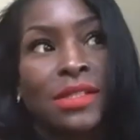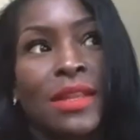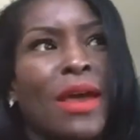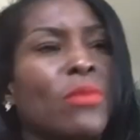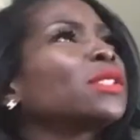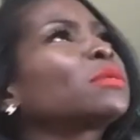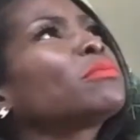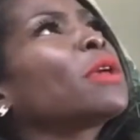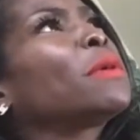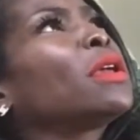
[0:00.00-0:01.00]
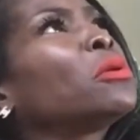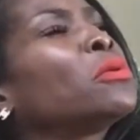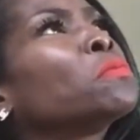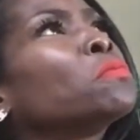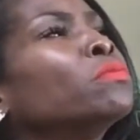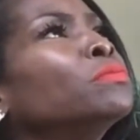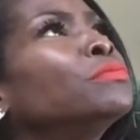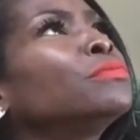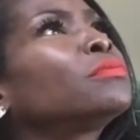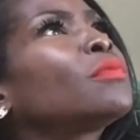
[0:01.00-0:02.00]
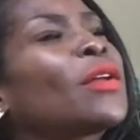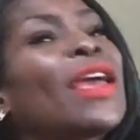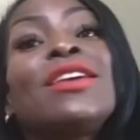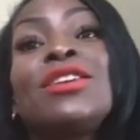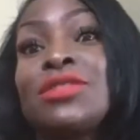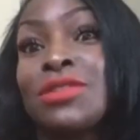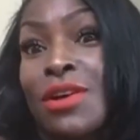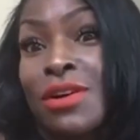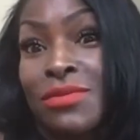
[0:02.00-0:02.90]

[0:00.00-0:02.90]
And that was maybe about 8 years ago.